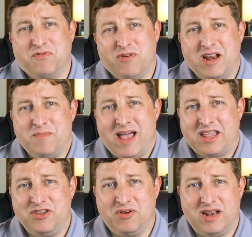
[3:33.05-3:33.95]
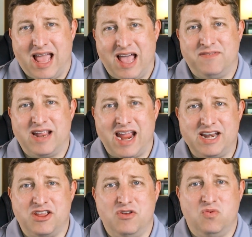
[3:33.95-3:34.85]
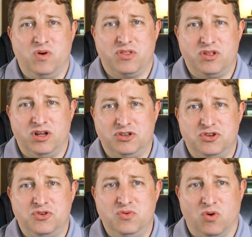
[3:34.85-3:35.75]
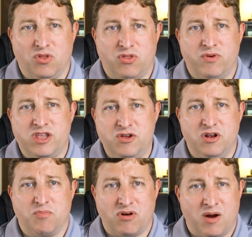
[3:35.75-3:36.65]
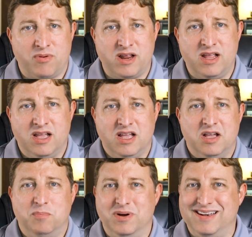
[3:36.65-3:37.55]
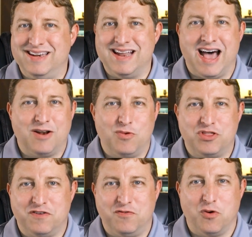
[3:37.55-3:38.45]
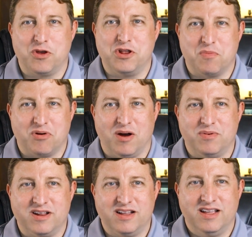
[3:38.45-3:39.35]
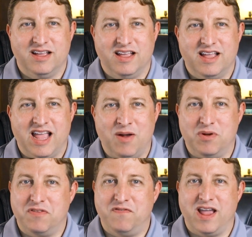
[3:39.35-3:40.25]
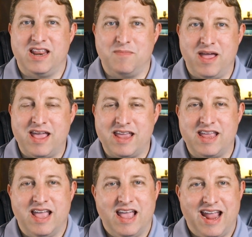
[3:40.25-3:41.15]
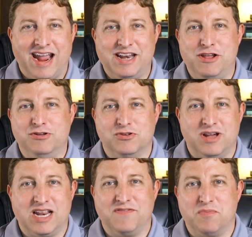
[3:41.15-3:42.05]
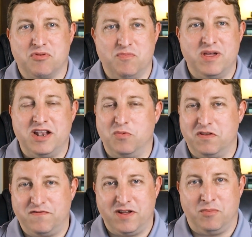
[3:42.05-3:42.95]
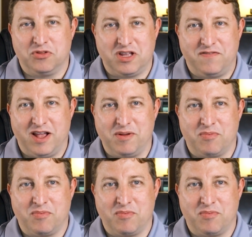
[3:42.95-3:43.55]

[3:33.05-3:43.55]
Freddie Mac, you can have an ADU with a 2 or 3 unit property, but not with a 4 unit property. And with Fannie Mae, ADUs are not even permitted with multifamily